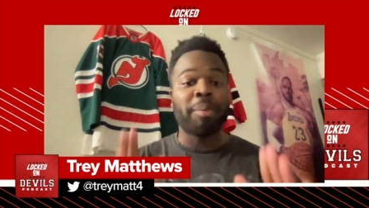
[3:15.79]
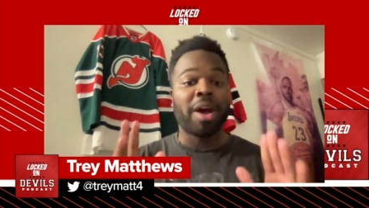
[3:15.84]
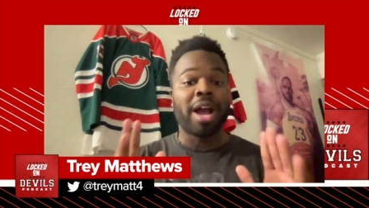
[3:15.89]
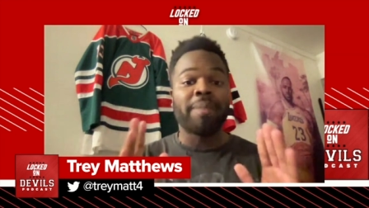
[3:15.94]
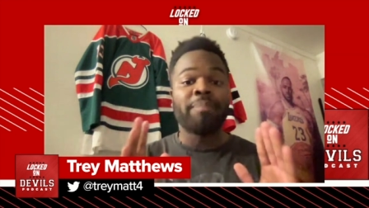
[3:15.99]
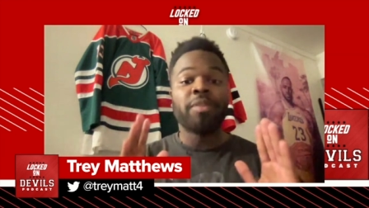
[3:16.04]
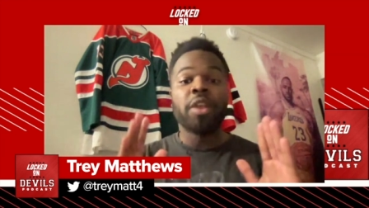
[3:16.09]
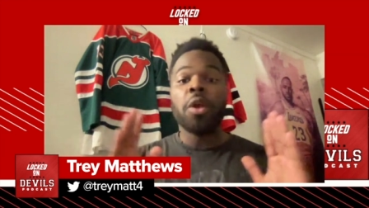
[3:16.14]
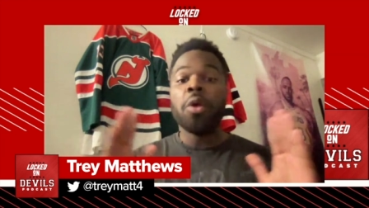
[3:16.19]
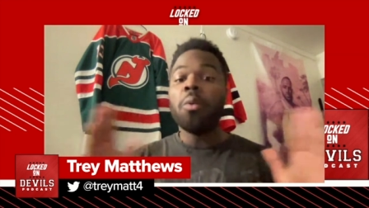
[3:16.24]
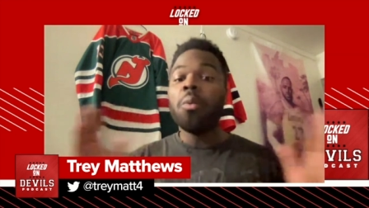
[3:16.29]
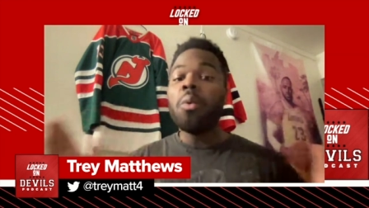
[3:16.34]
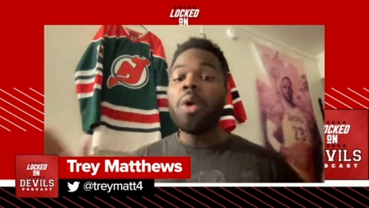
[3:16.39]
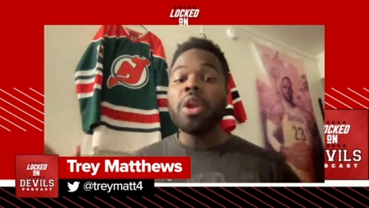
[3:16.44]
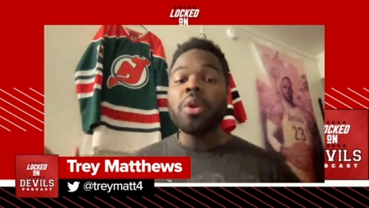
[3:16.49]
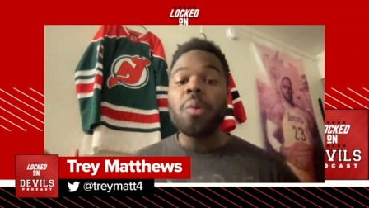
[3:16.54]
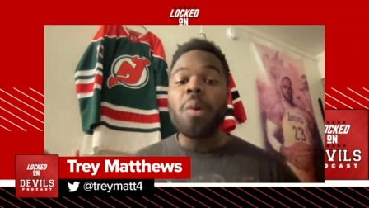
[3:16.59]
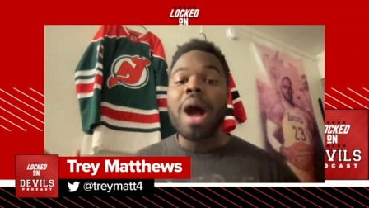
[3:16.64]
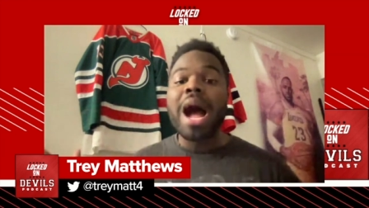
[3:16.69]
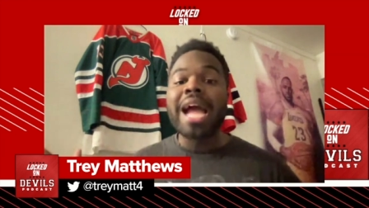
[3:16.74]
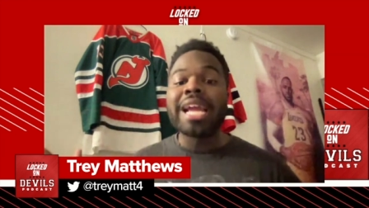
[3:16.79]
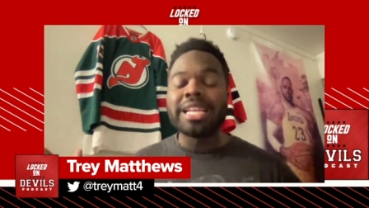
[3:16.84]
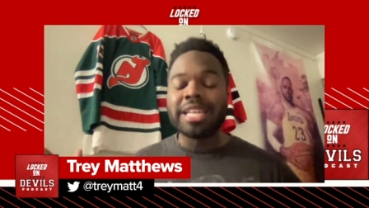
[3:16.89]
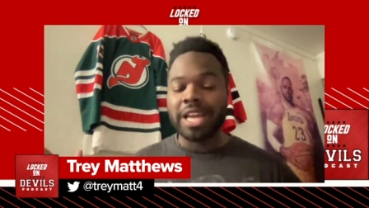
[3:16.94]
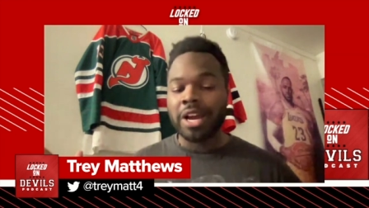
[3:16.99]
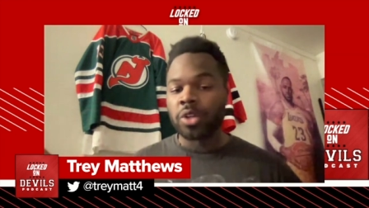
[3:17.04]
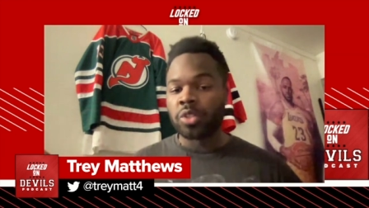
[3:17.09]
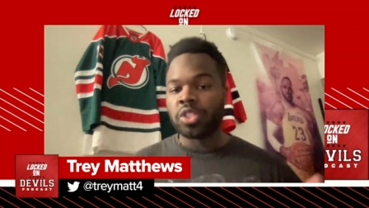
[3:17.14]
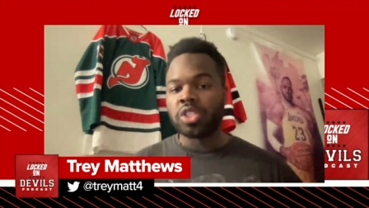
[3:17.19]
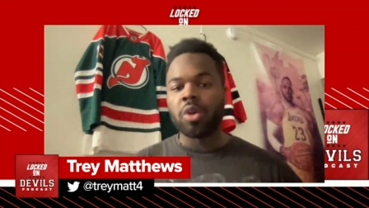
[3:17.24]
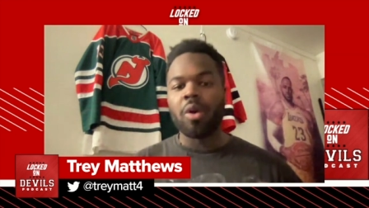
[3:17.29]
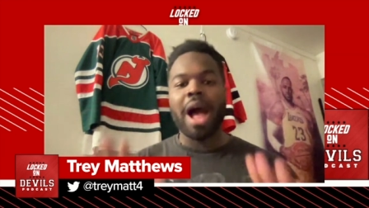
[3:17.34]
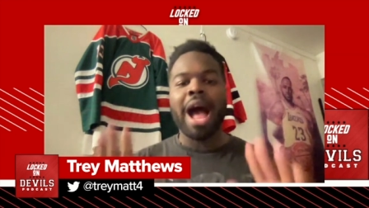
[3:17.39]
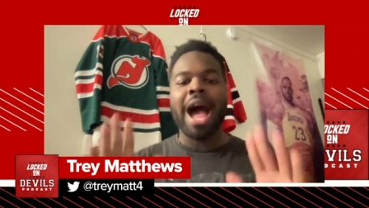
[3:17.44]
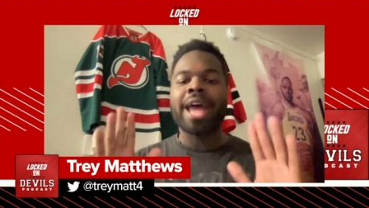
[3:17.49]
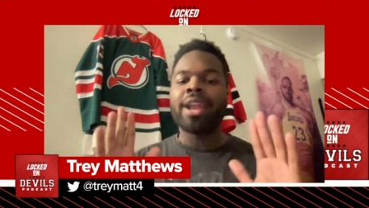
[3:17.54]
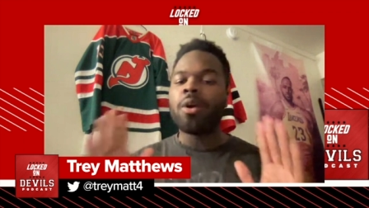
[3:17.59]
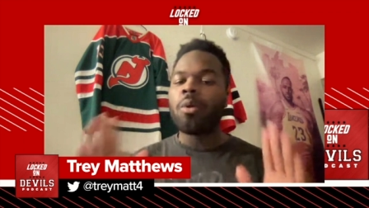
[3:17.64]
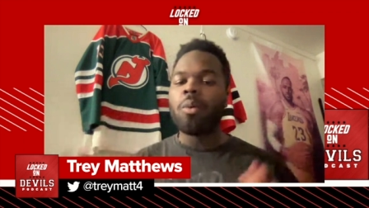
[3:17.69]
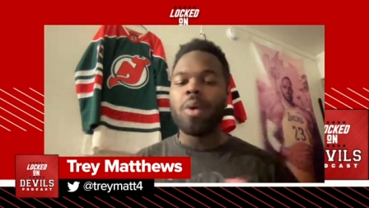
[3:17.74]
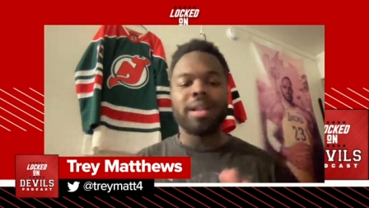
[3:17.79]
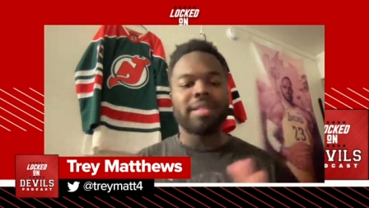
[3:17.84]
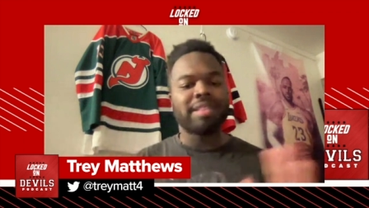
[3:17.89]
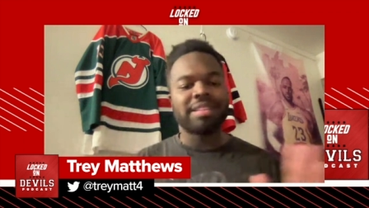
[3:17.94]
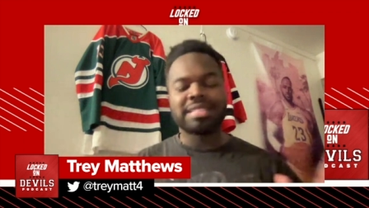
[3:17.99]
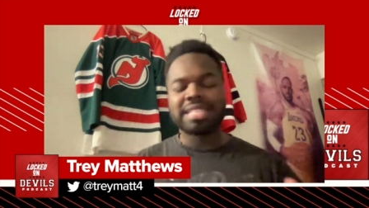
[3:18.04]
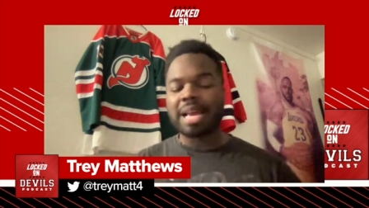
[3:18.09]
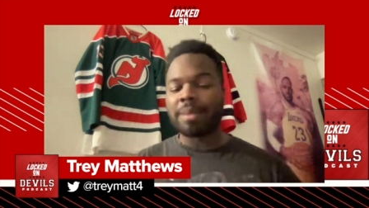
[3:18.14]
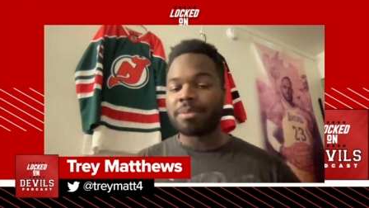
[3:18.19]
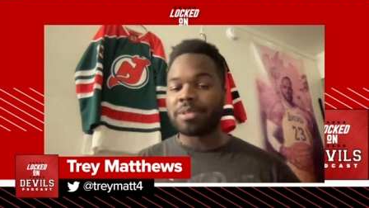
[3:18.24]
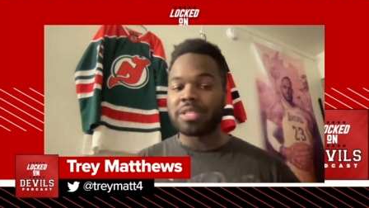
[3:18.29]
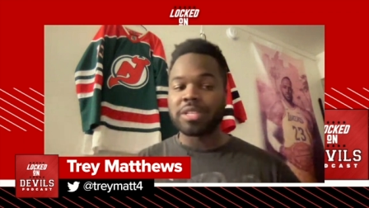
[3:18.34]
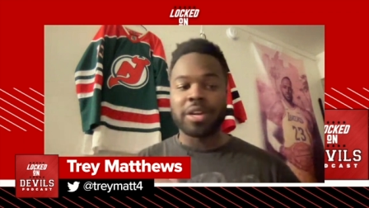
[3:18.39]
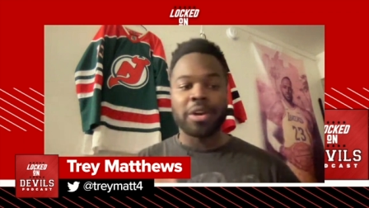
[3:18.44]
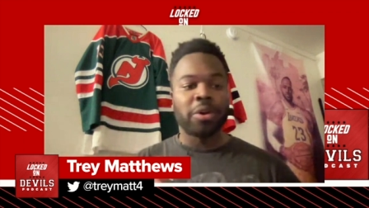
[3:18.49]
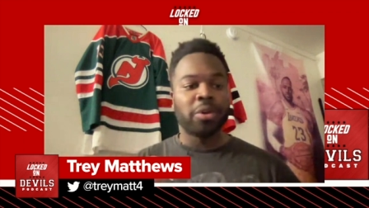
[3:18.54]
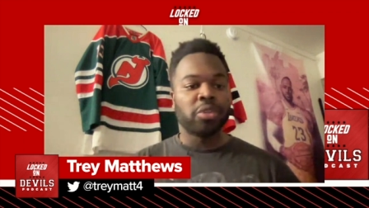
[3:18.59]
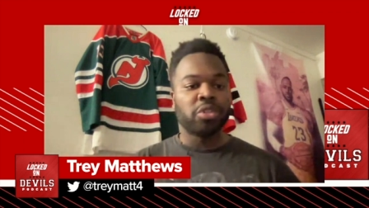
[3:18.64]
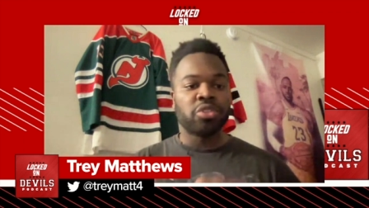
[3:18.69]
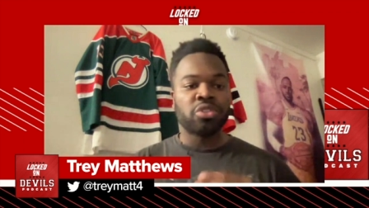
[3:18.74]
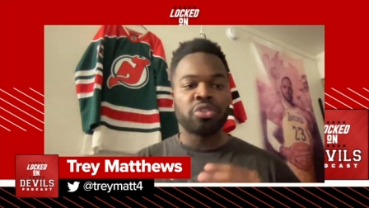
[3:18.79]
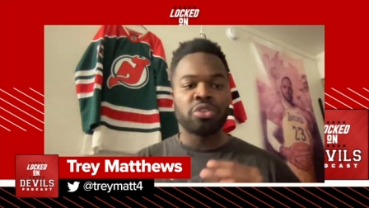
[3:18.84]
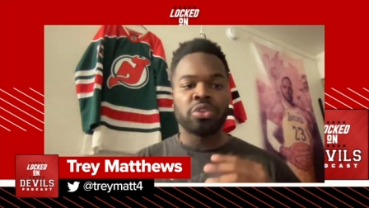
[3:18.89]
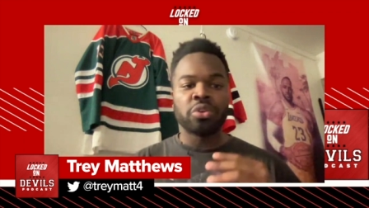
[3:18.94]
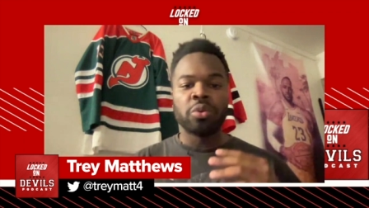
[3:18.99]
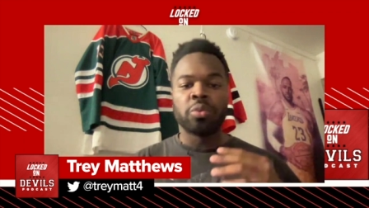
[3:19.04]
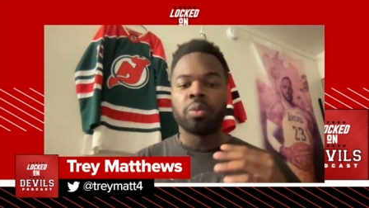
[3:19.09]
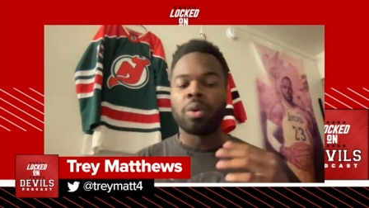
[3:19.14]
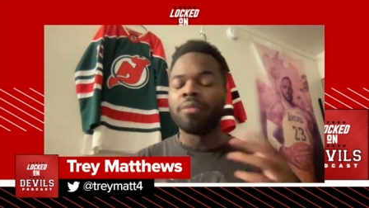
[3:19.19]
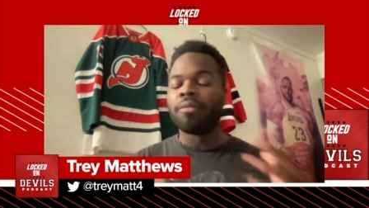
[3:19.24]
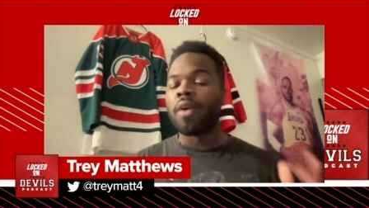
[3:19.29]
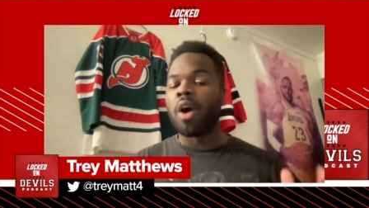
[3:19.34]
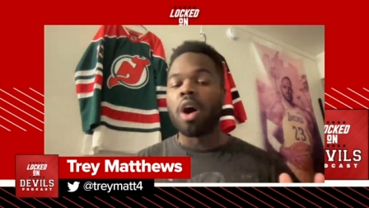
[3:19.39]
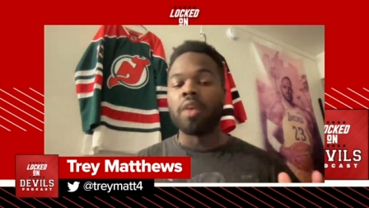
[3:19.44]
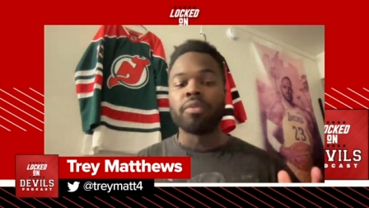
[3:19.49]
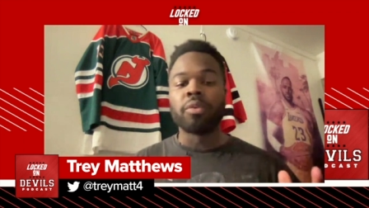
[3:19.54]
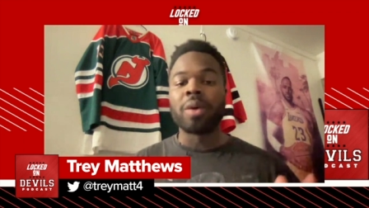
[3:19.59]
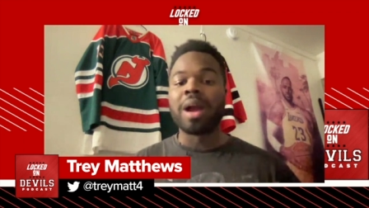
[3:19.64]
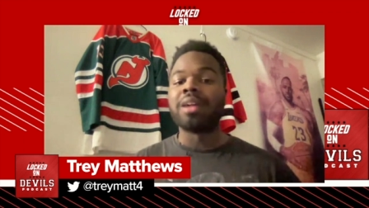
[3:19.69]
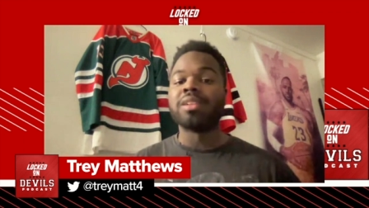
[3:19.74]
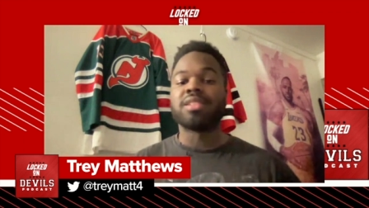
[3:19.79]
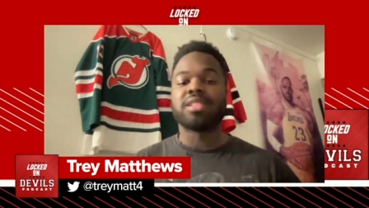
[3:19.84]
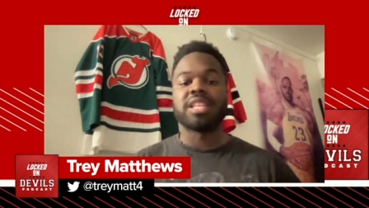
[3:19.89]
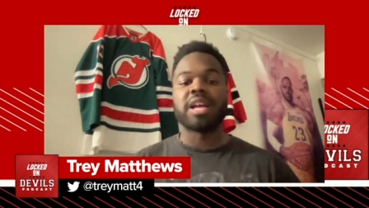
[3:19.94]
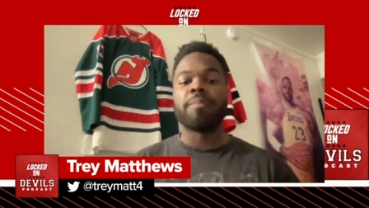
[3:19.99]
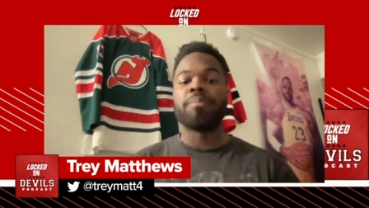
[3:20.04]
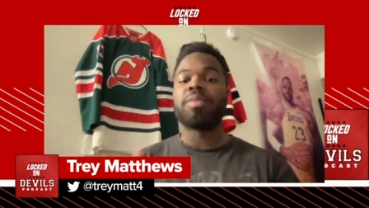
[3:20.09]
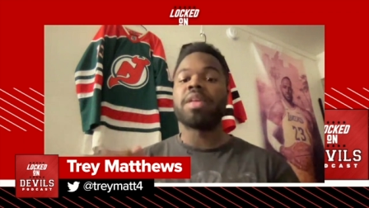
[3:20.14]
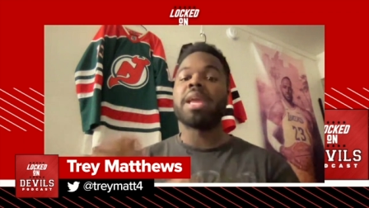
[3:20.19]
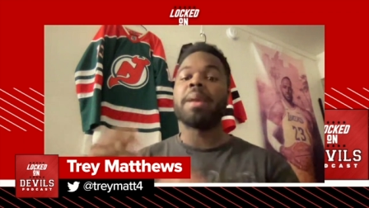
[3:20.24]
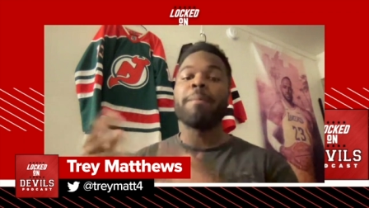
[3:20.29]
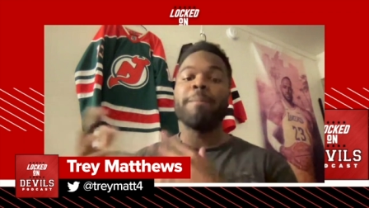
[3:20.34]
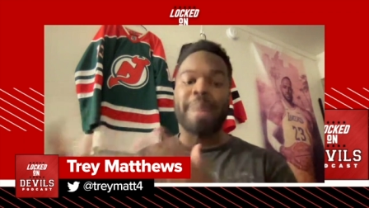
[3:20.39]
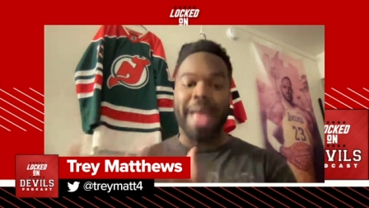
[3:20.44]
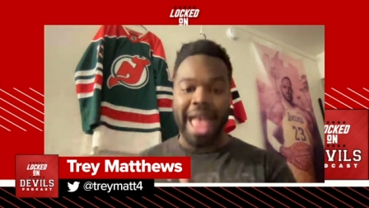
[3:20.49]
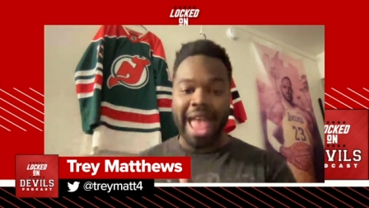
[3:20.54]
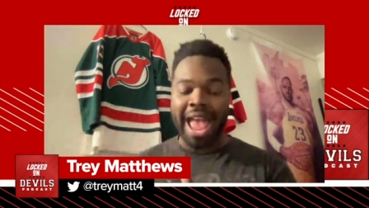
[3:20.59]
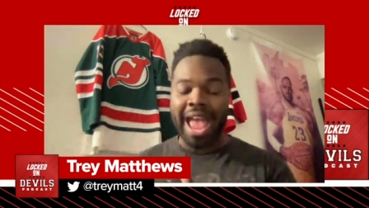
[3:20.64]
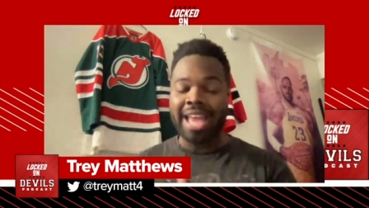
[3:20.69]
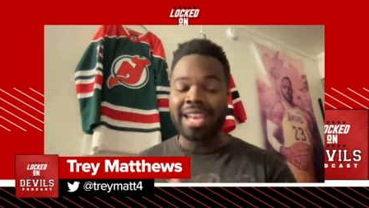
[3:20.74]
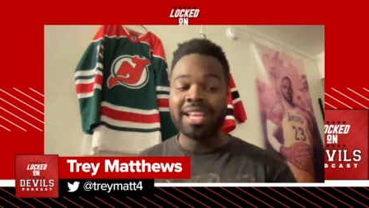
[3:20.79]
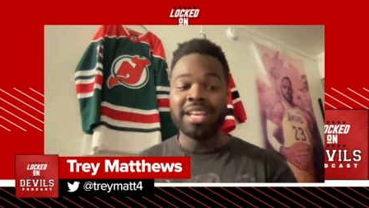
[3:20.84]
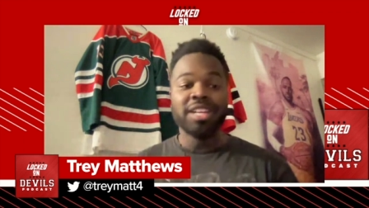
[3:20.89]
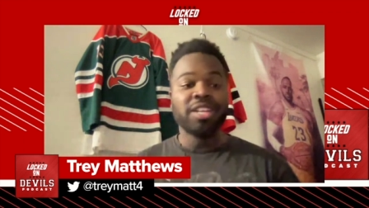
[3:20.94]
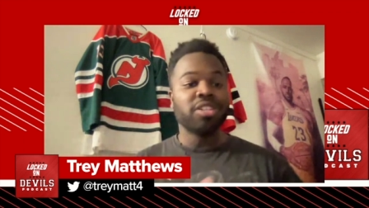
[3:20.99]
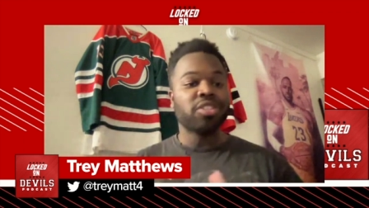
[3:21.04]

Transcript: But what do I know? So I don't want this episode to revolve around something bad.